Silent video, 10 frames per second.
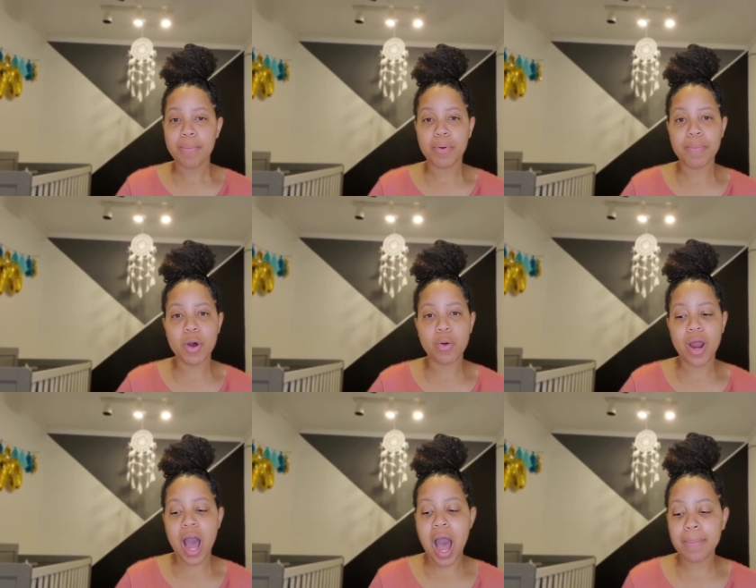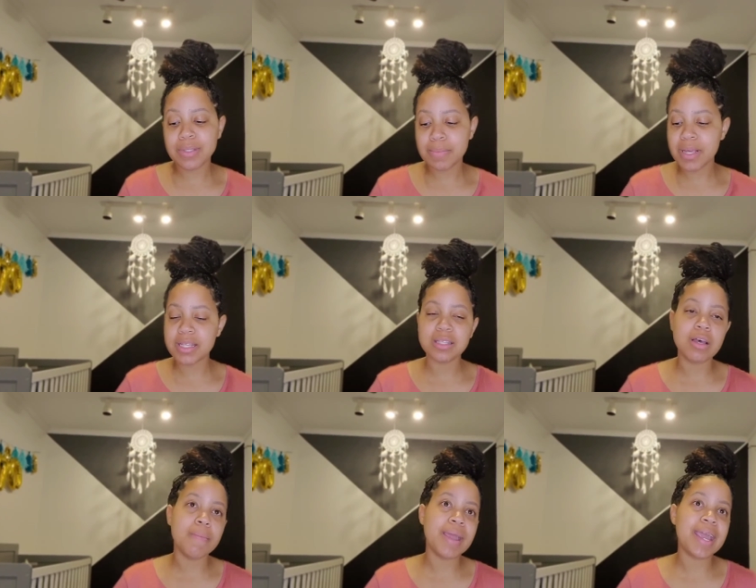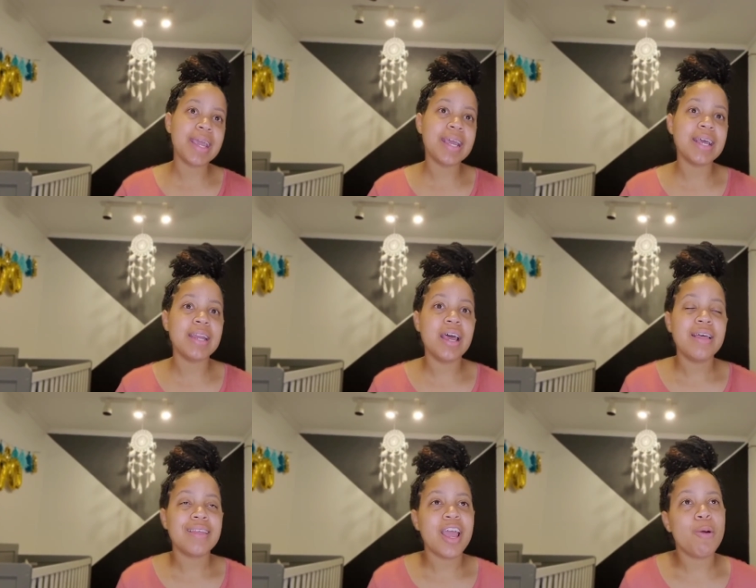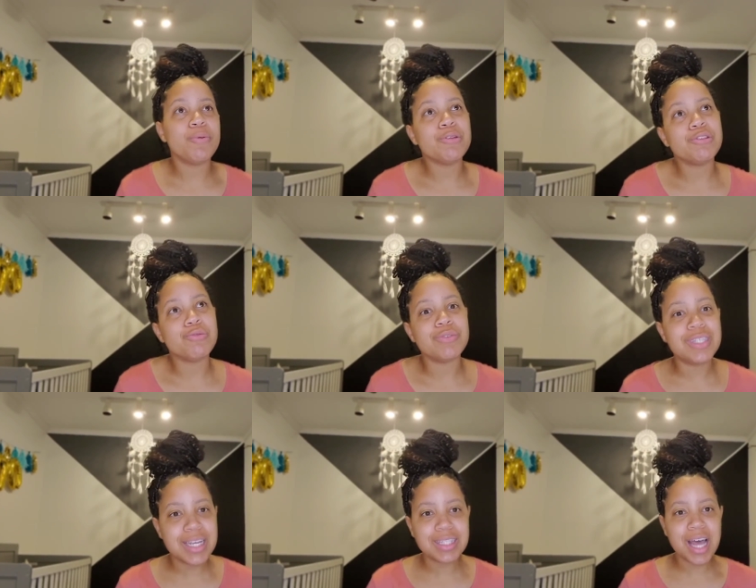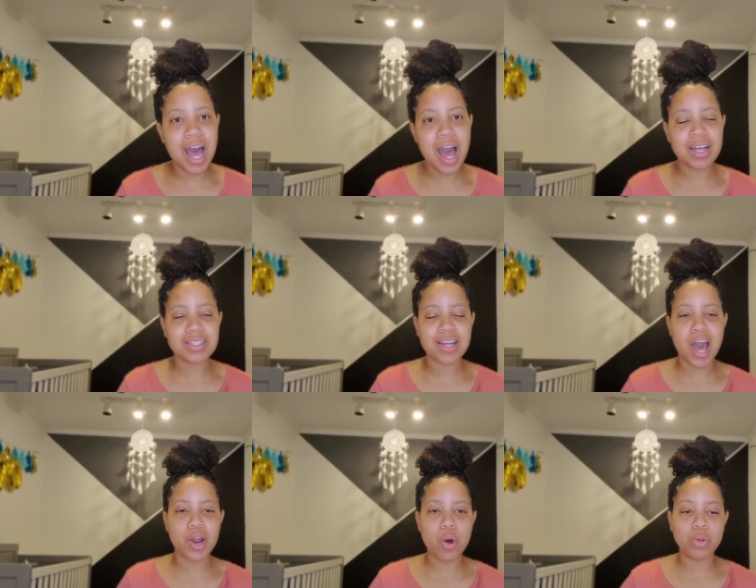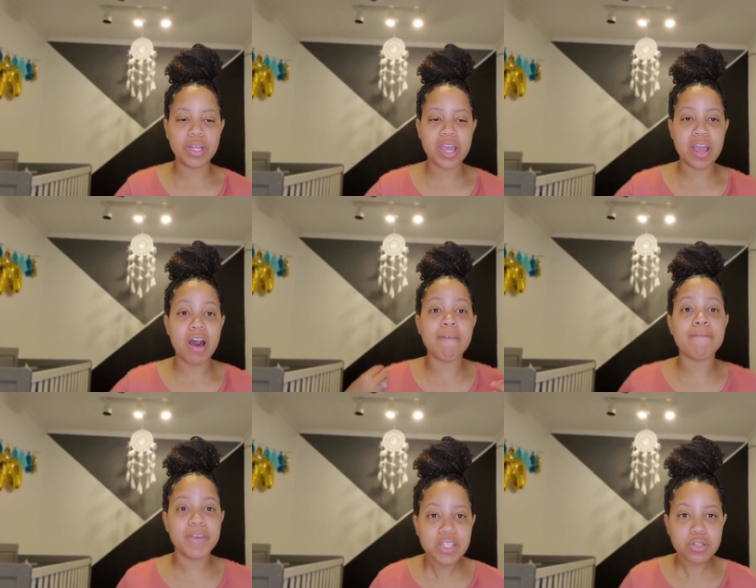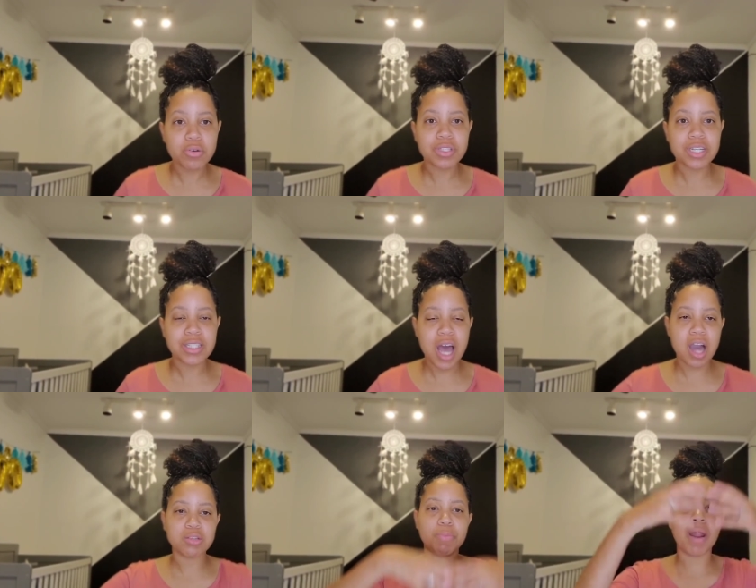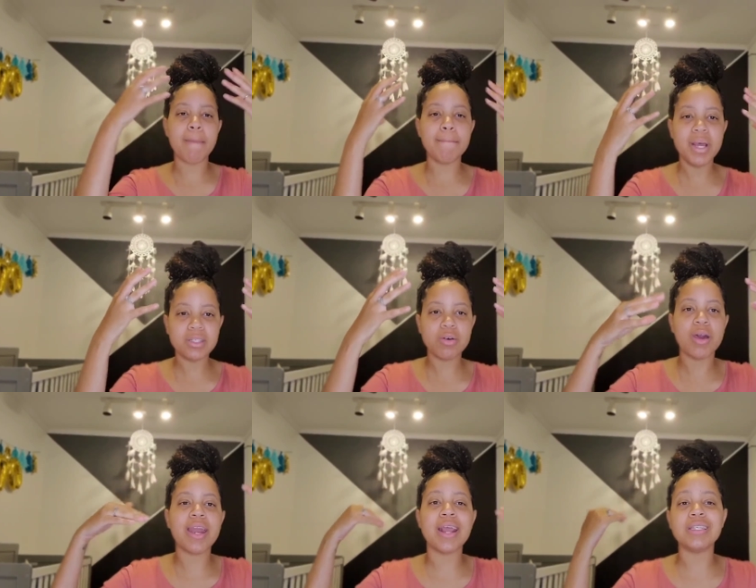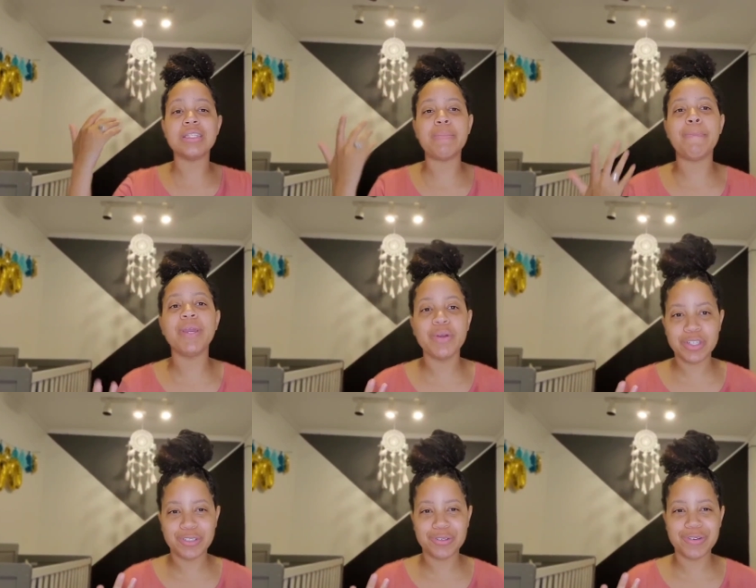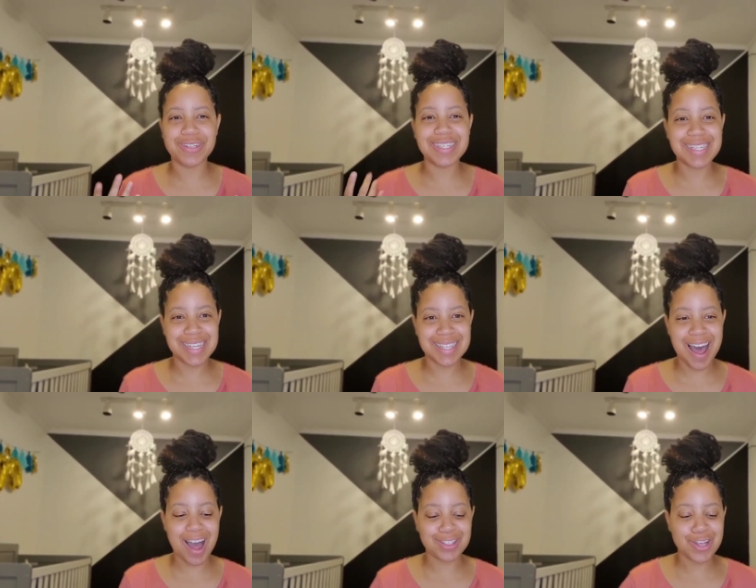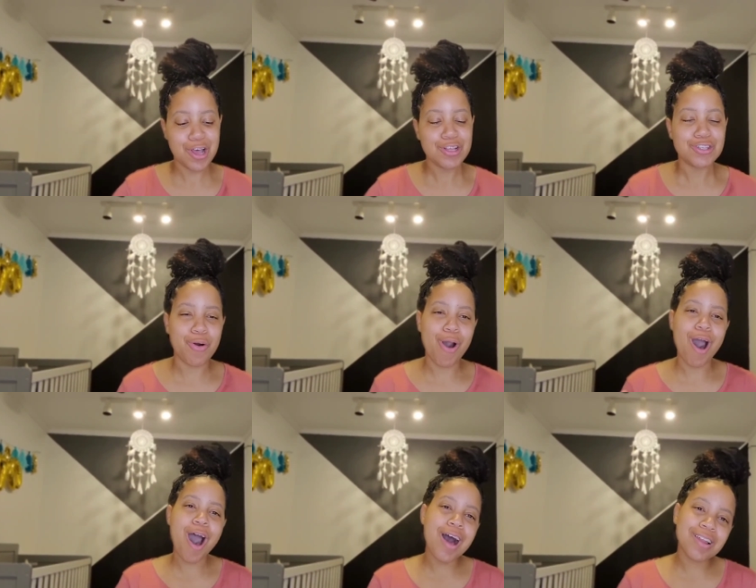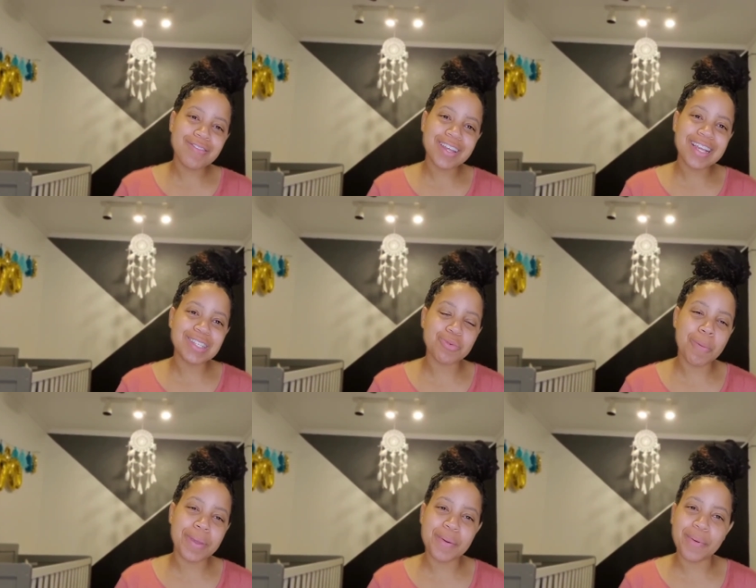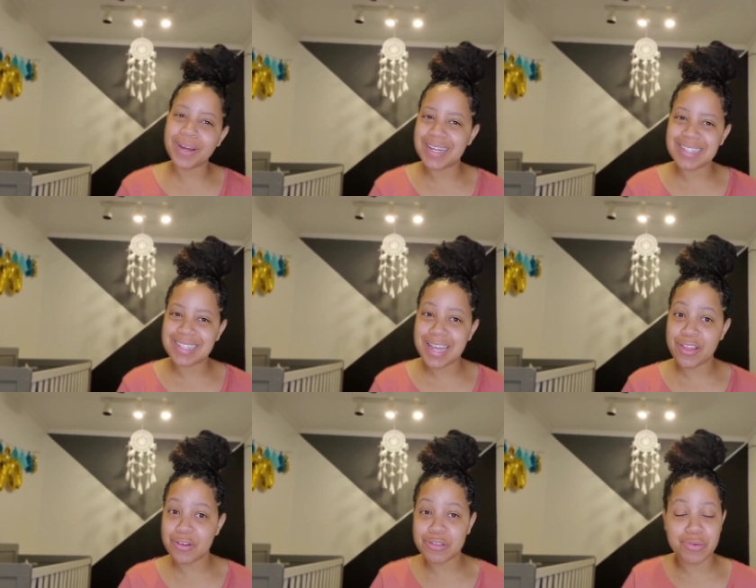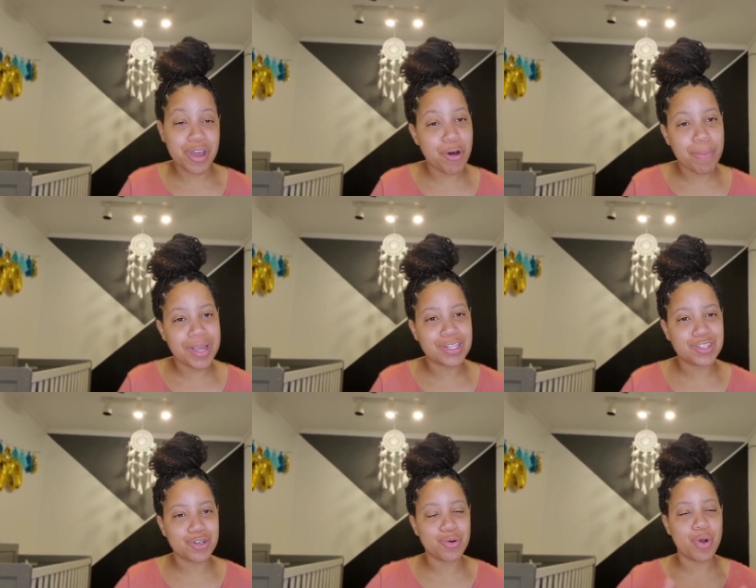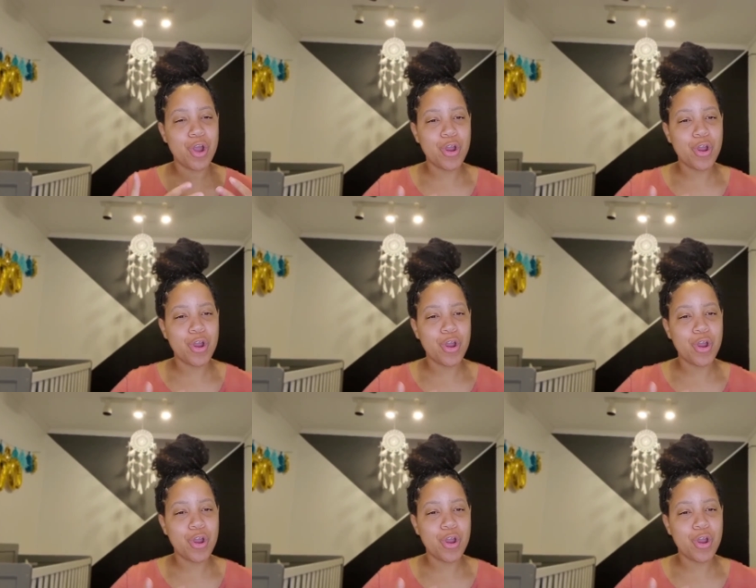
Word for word: promote optimism, and they help you to detox, not only a physical detox, but a mental and a spiritual detox. So all of these will be working together to help me to